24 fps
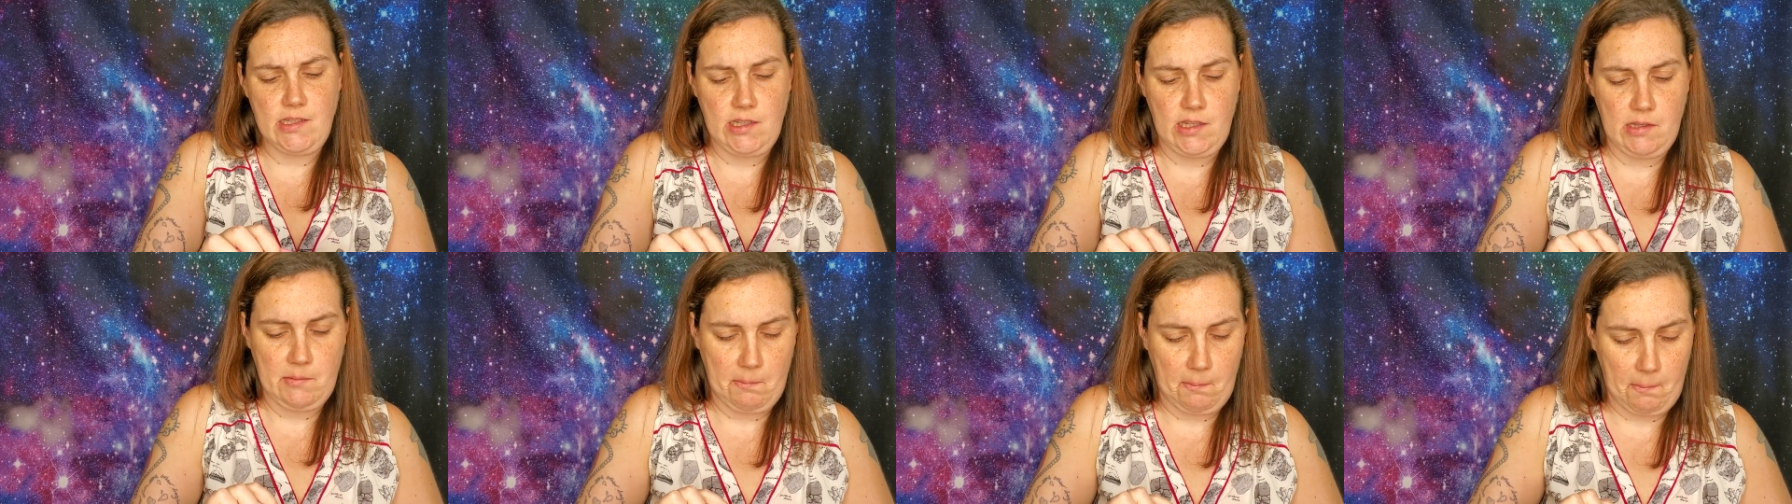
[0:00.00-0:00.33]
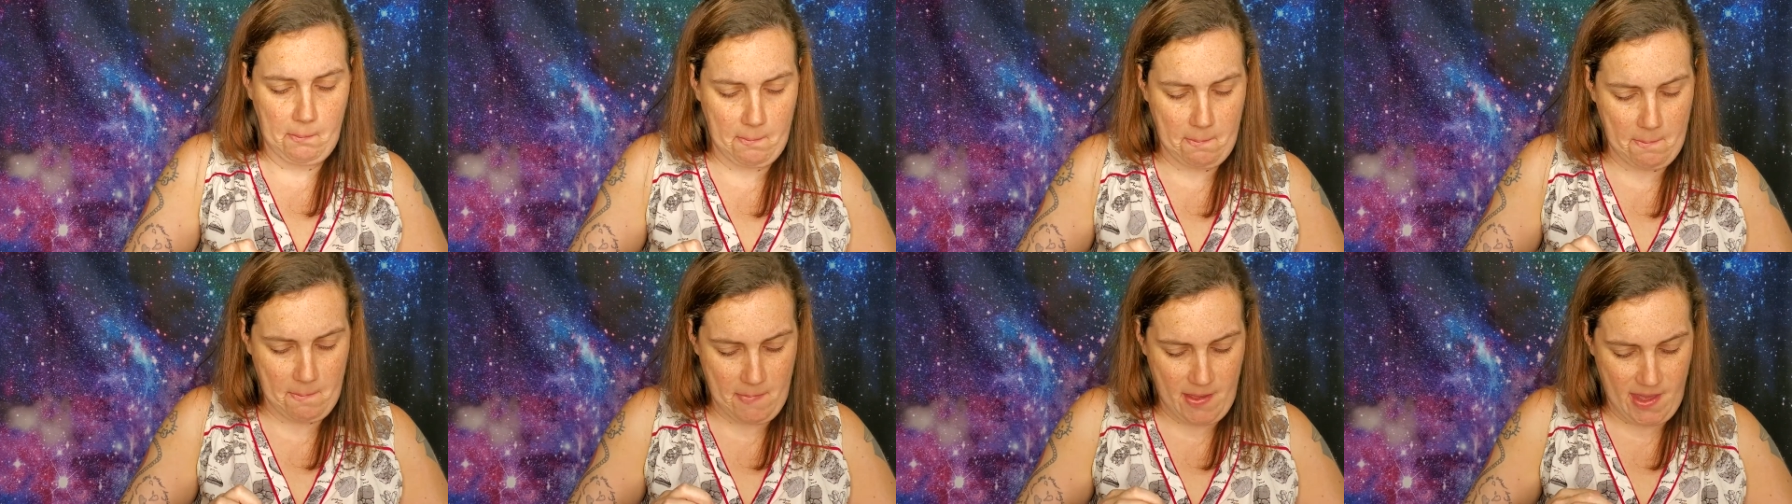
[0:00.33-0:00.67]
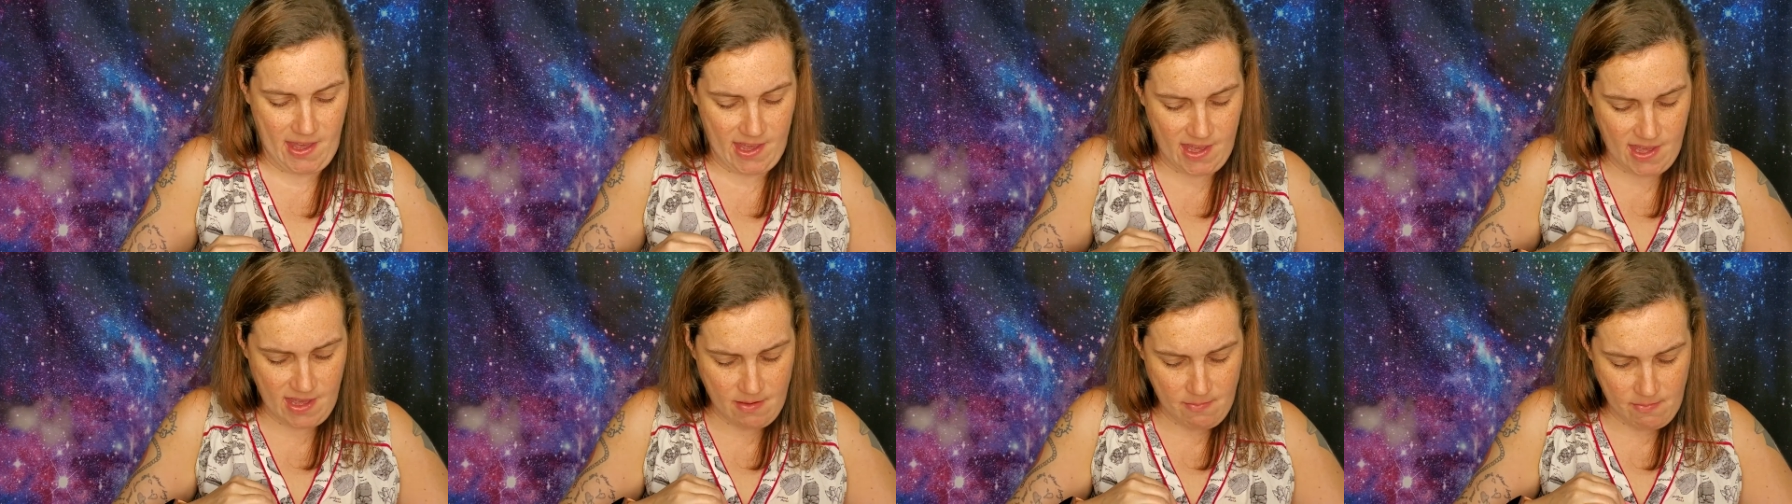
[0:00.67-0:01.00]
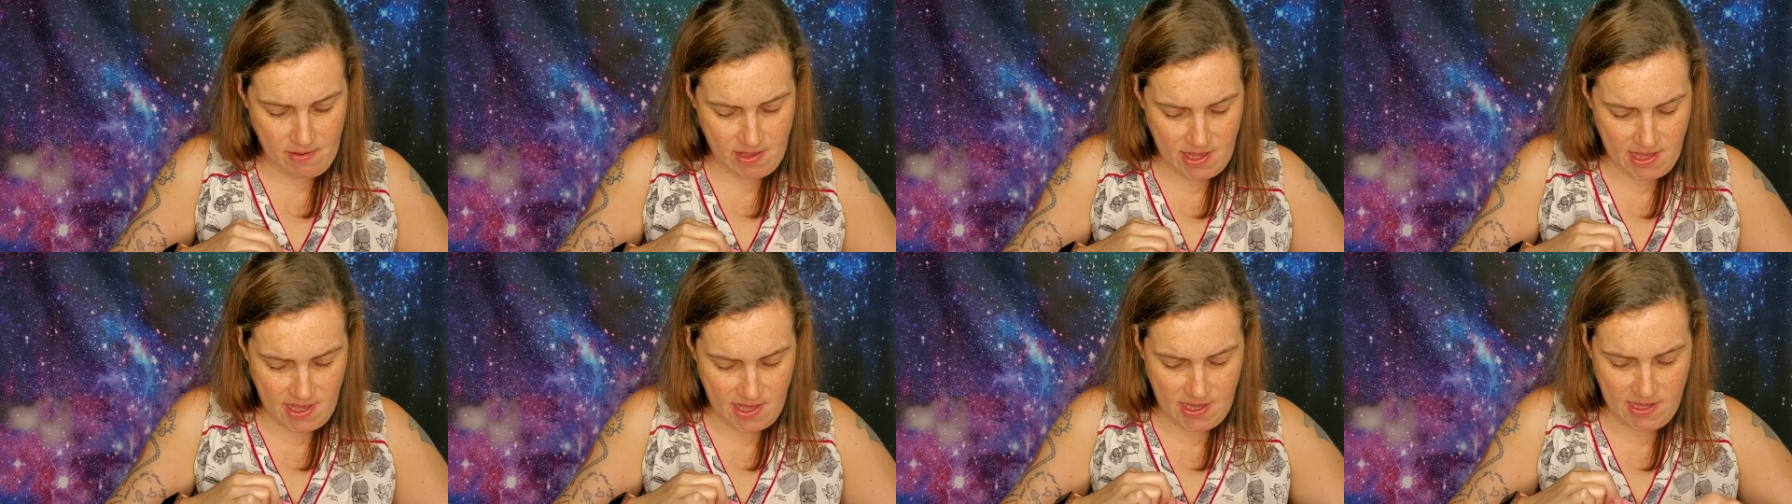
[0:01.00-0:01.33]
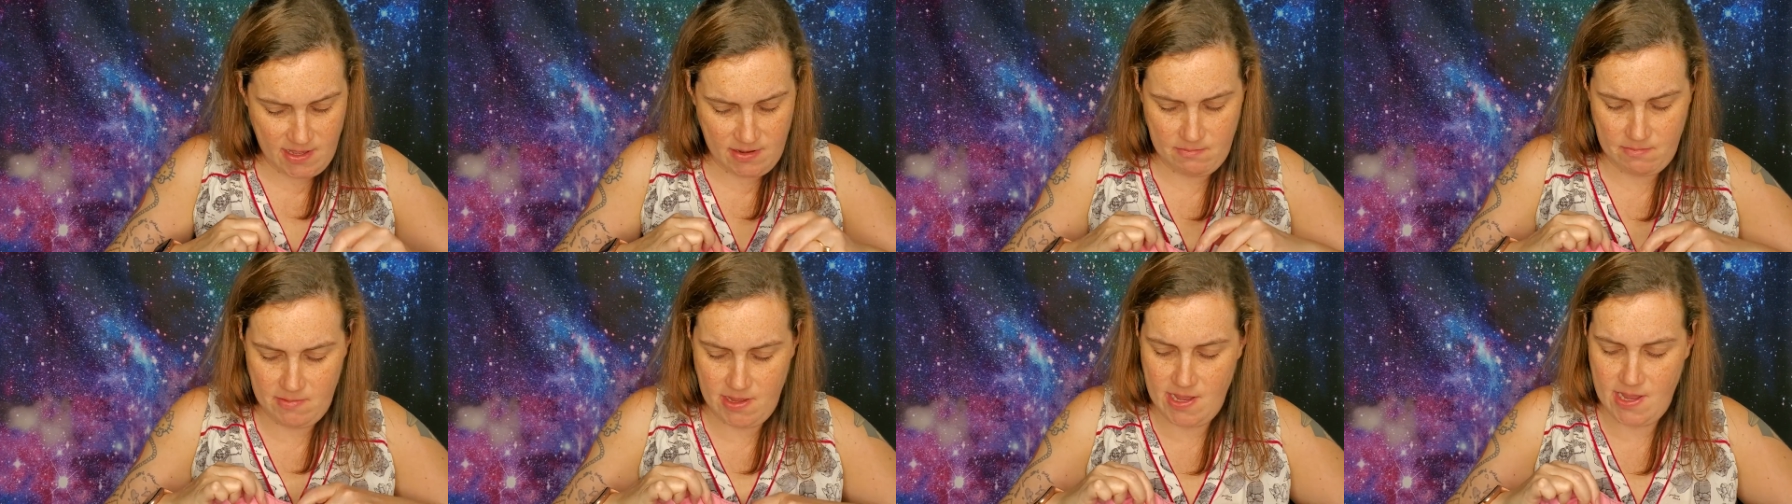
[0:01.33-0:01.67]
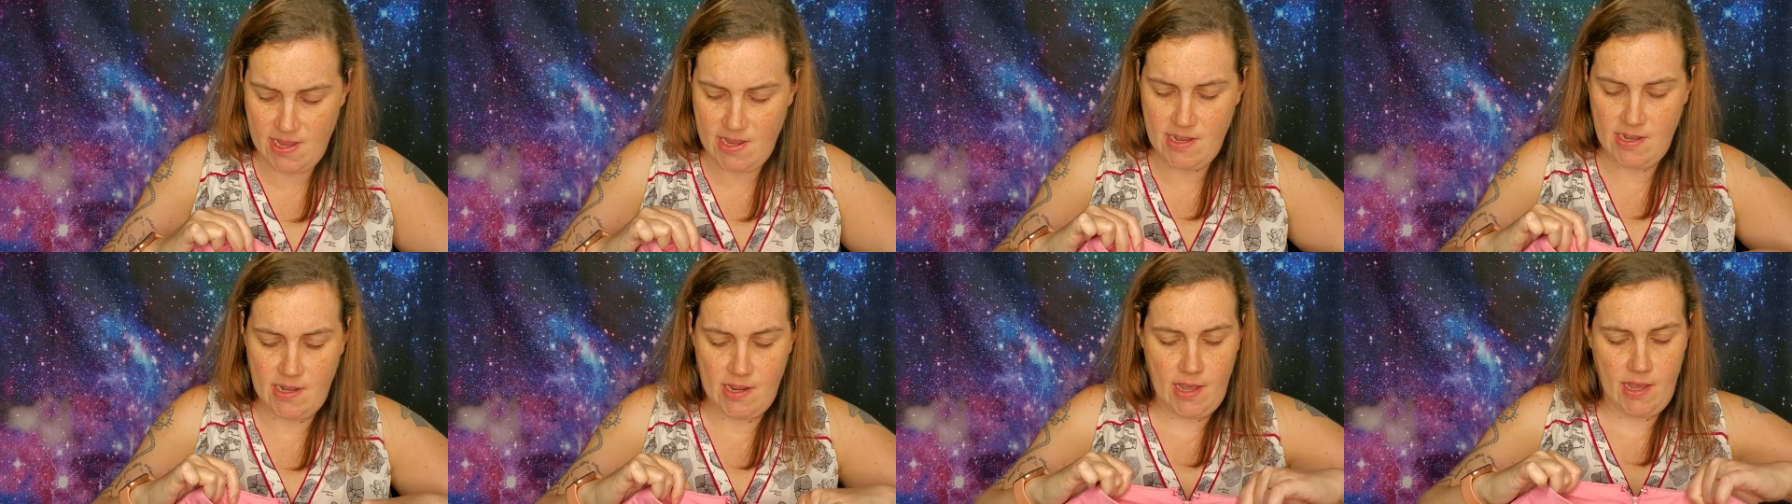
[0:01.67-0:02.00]
may be
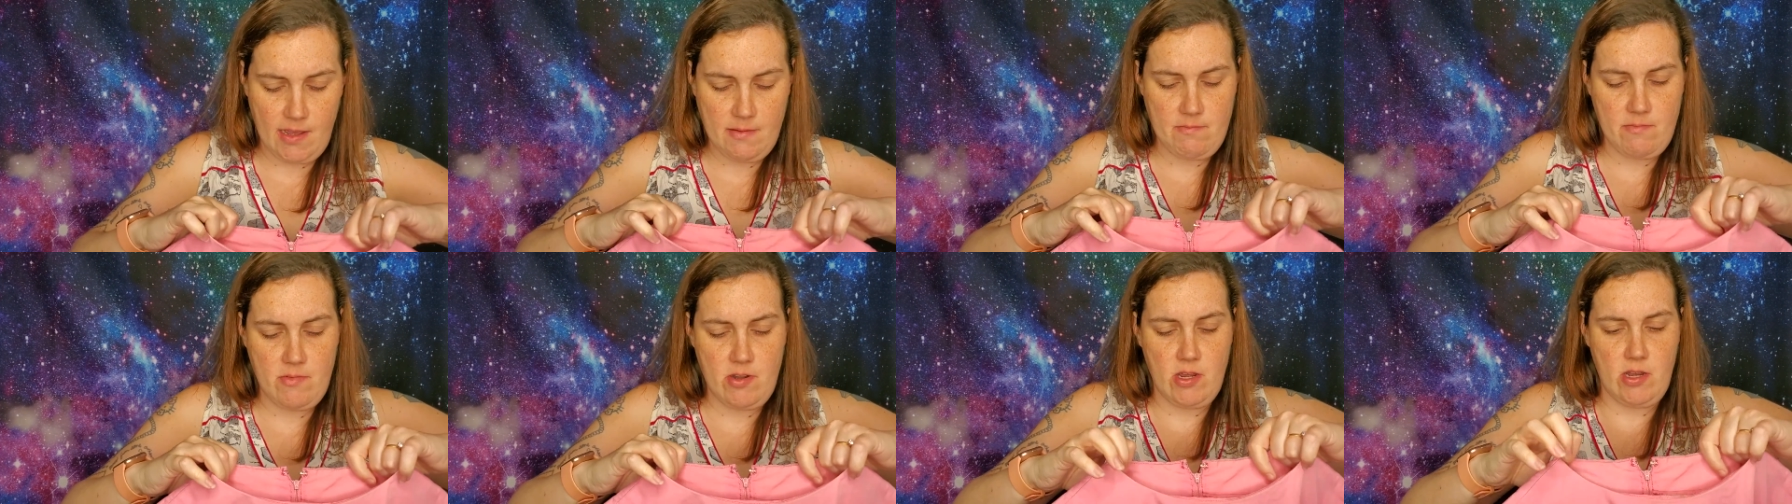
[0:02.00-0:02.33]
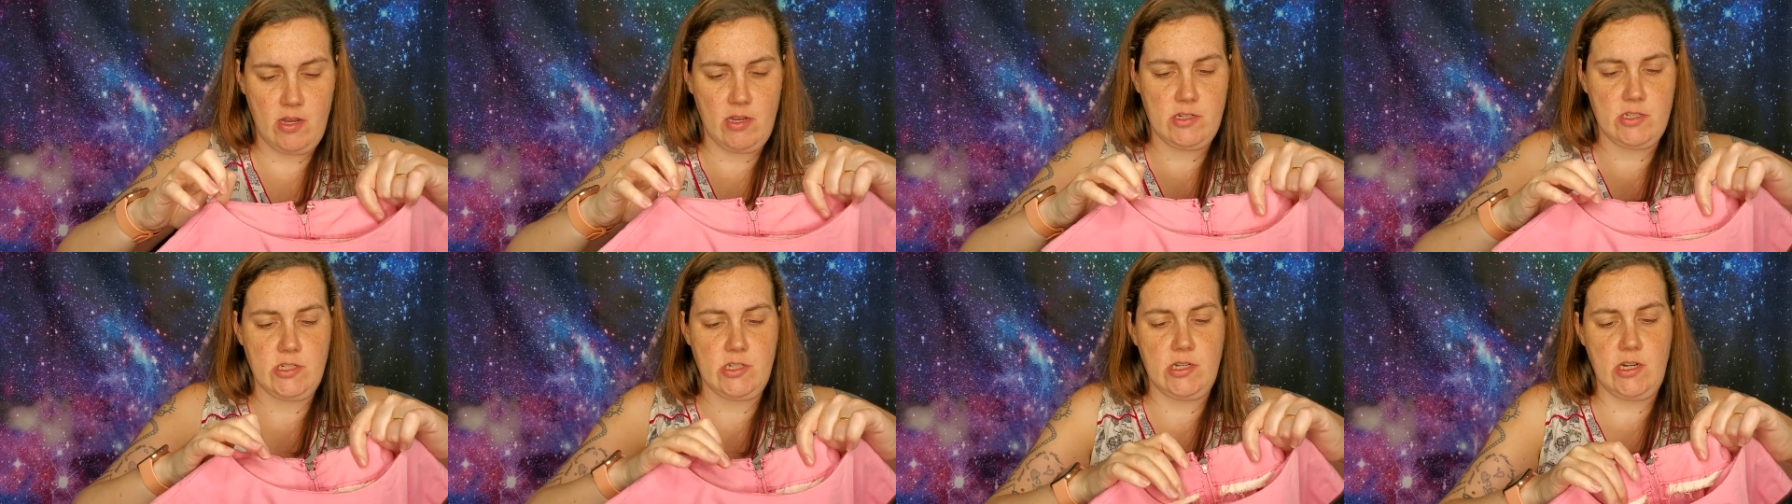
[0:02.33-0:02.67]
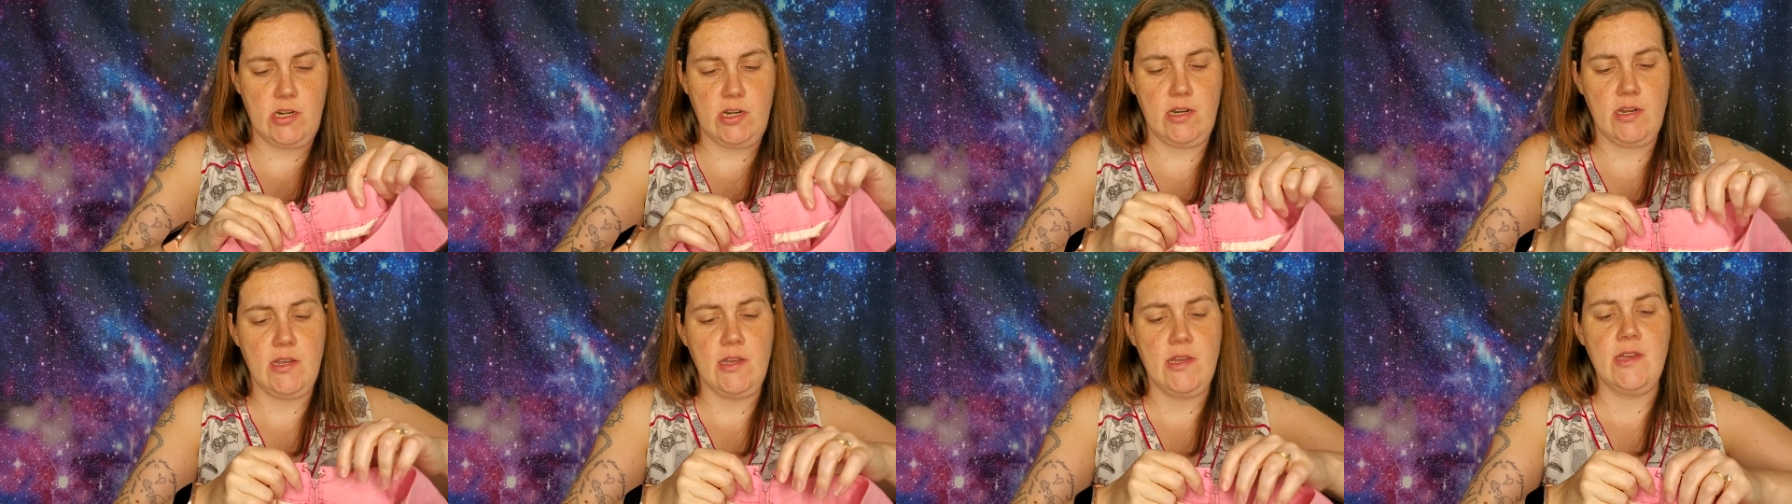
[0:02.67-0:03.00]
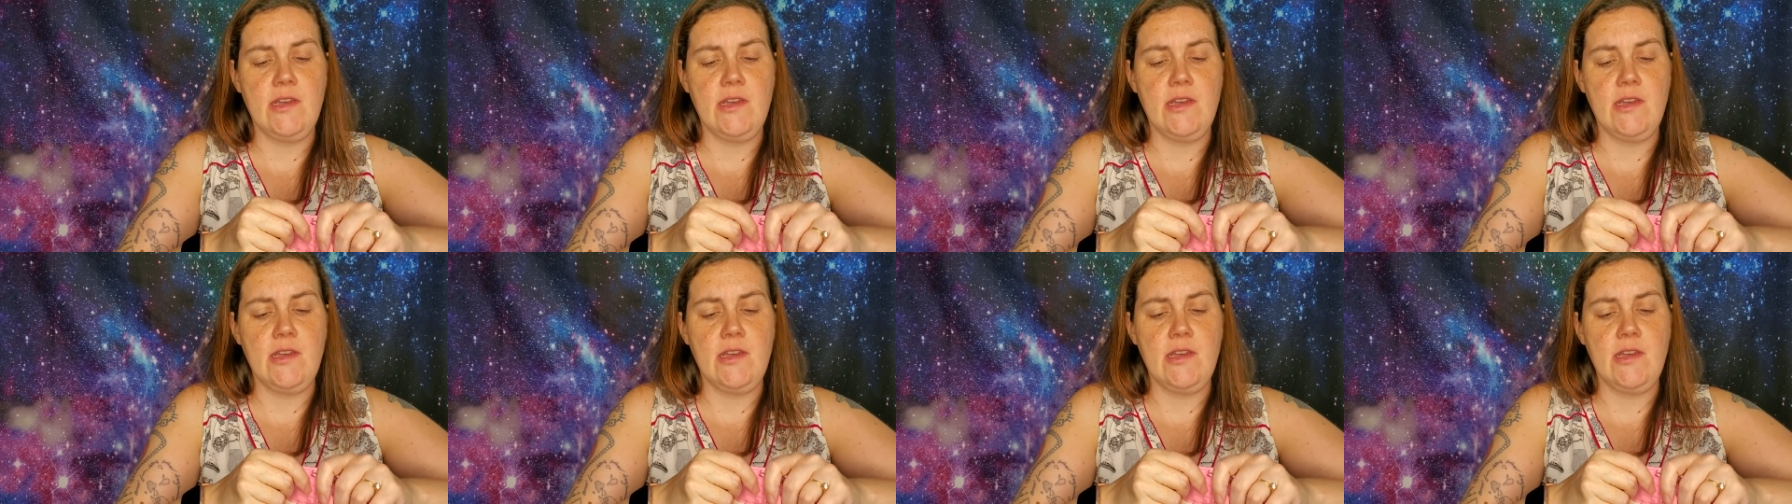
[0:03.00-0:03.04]
handmade. I'm not sure.